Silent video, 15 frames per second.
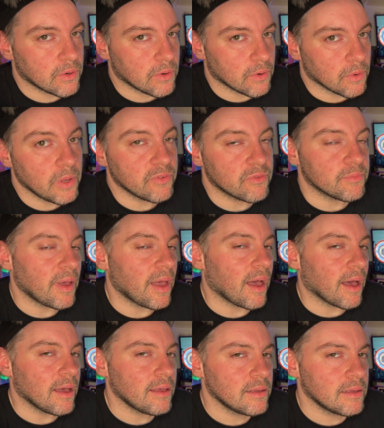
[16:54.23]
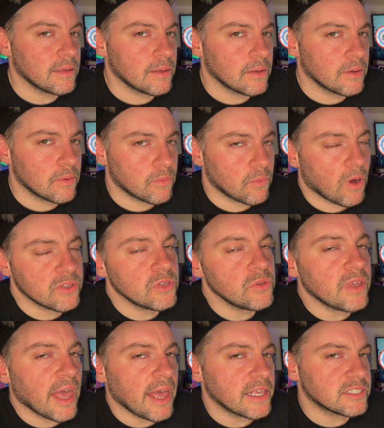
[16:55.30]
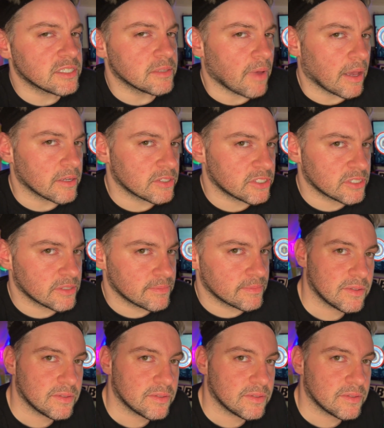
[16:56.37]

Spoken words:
Or even better, why do you care so much?